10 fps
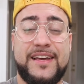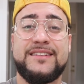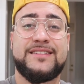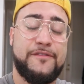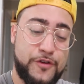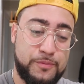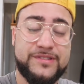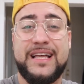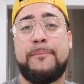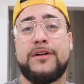things. If you
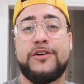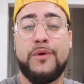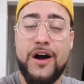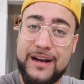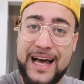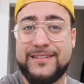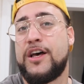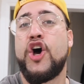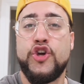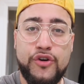step on the wrong
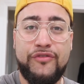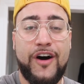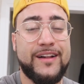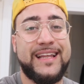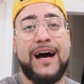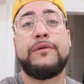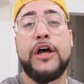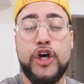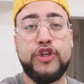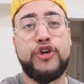glass, you fall down
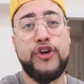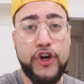to